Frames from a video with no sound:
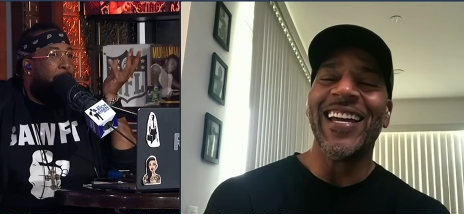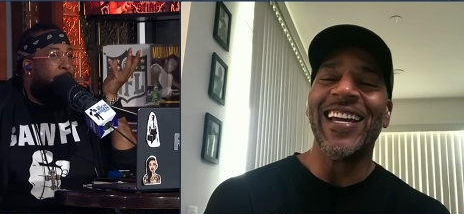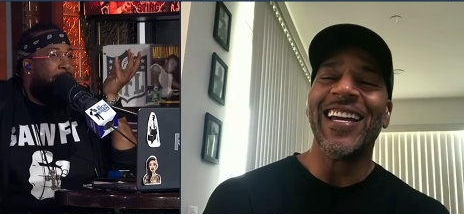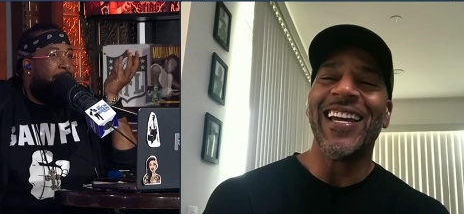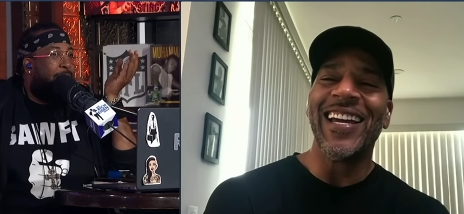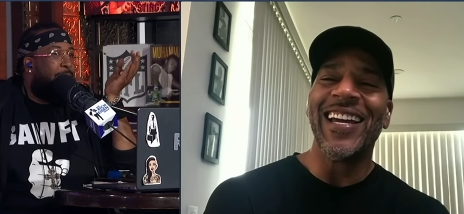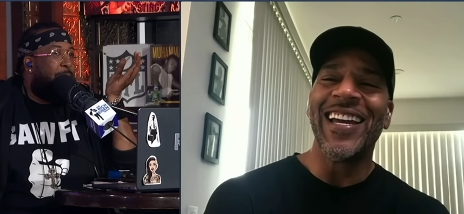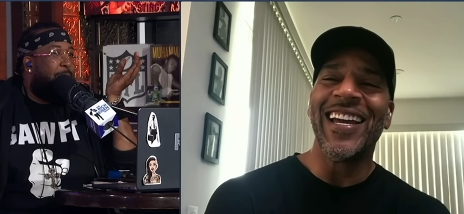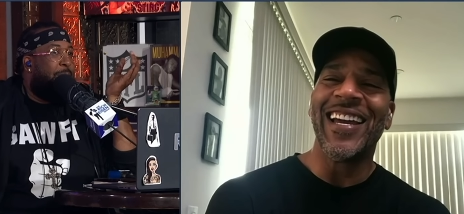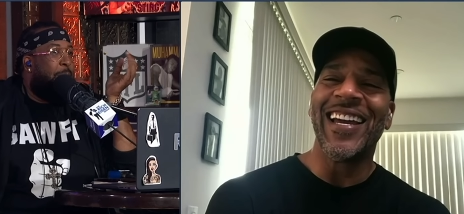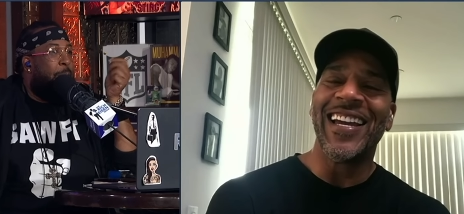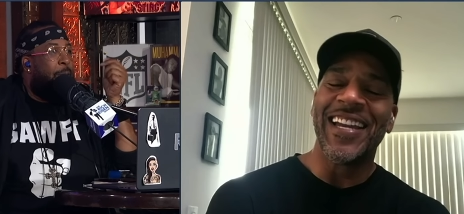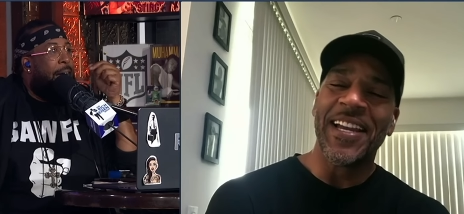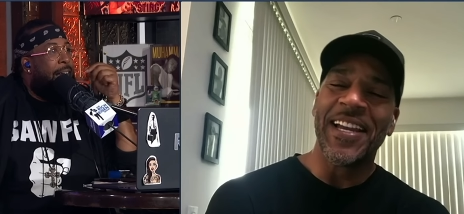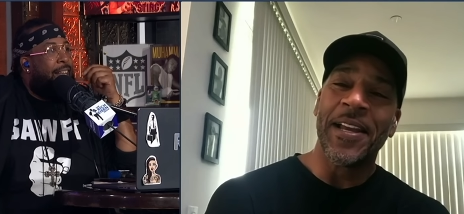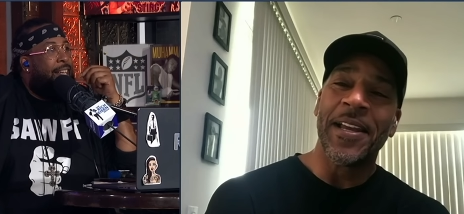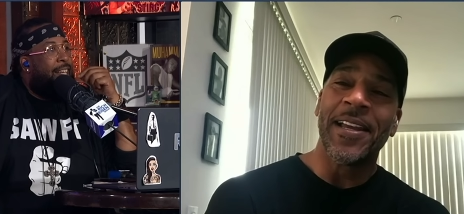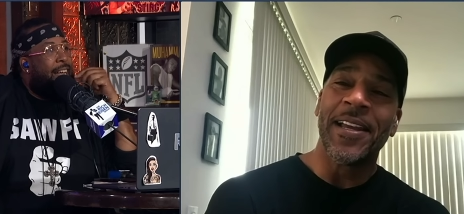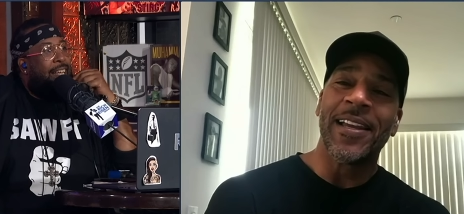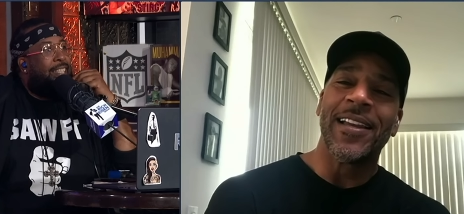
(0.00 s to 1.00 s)
Speaker 1: I figured, Jimmy's
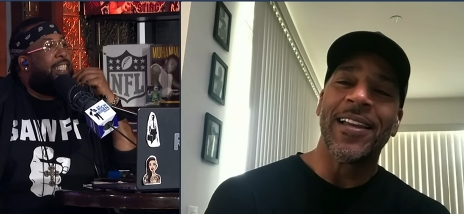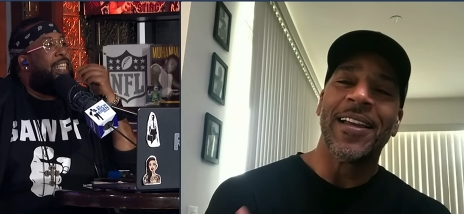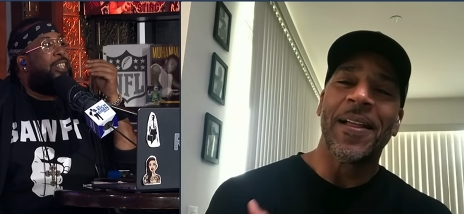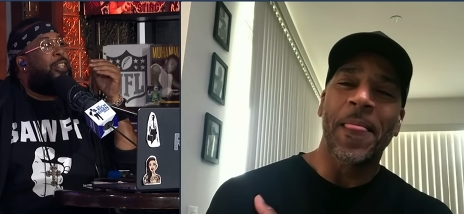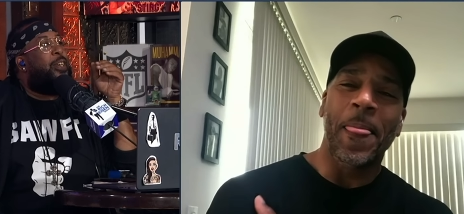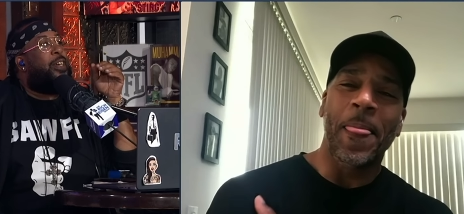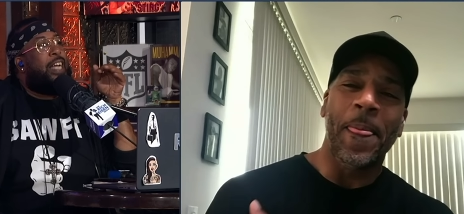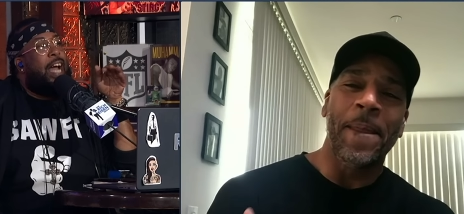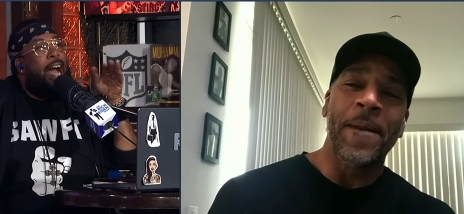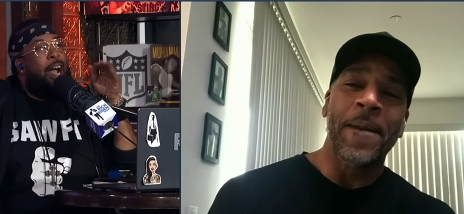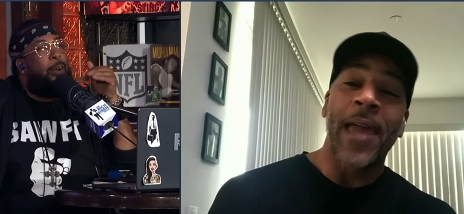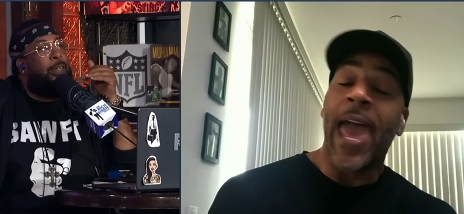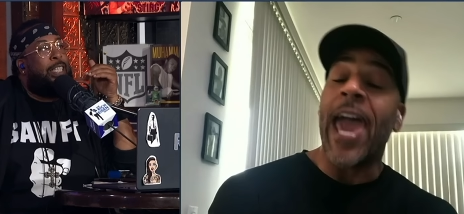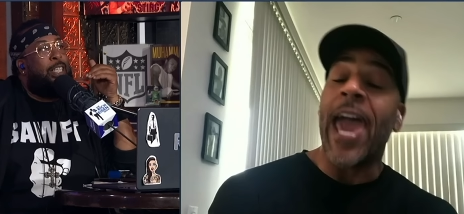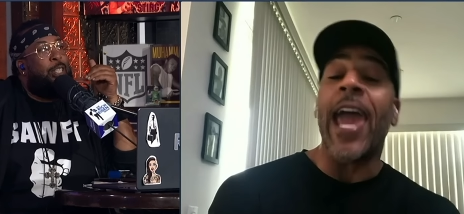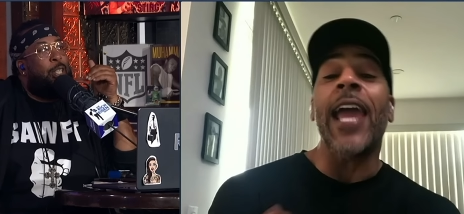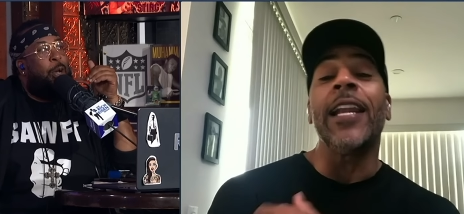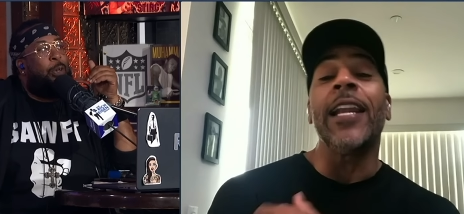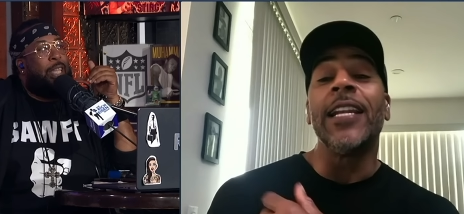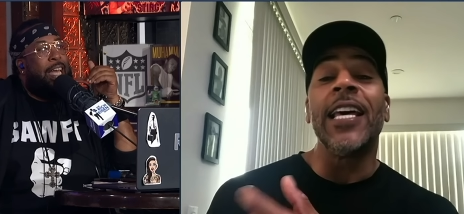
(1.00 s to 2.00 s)
I said, look, I
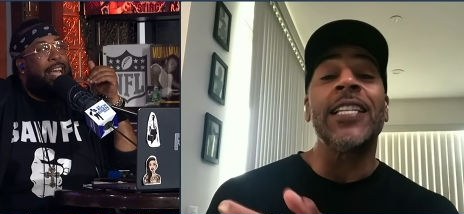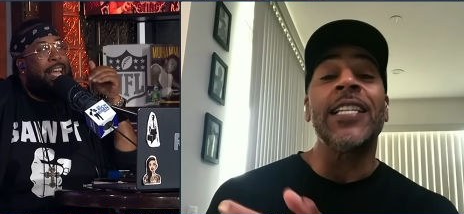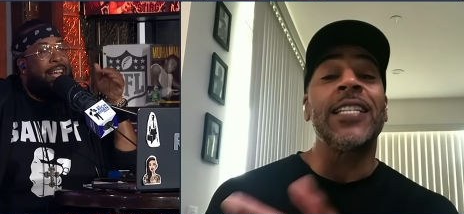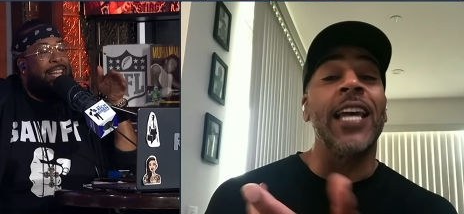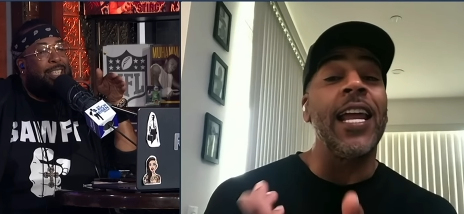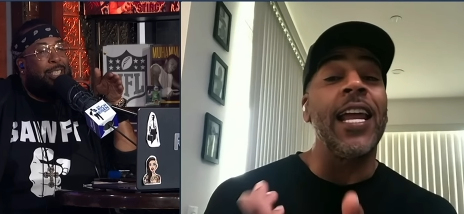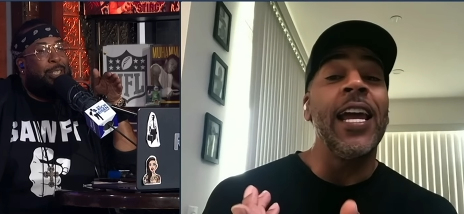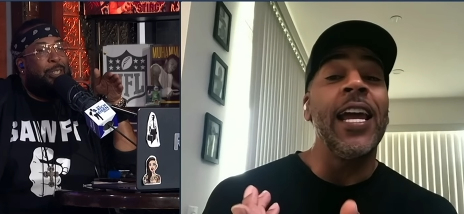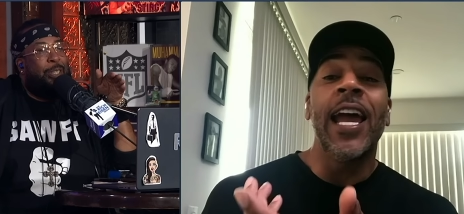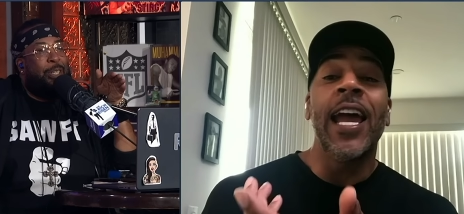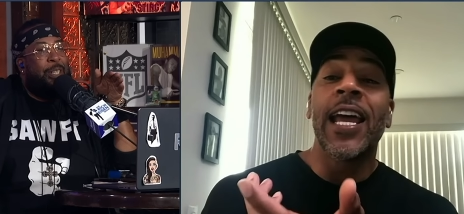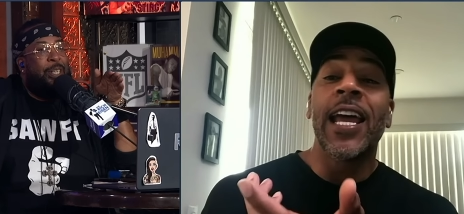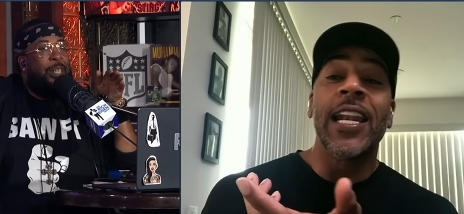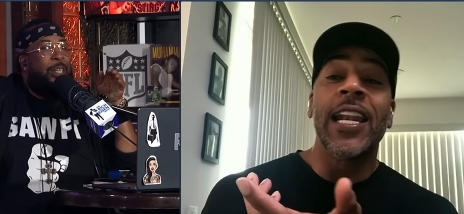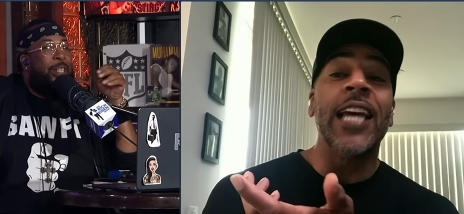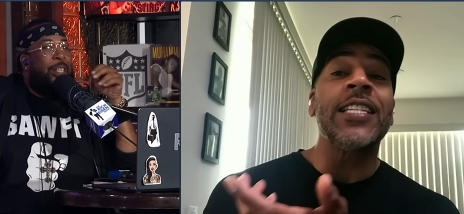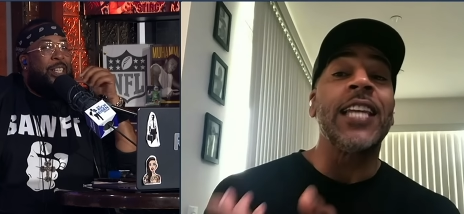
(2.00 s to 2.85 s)
already know the answer.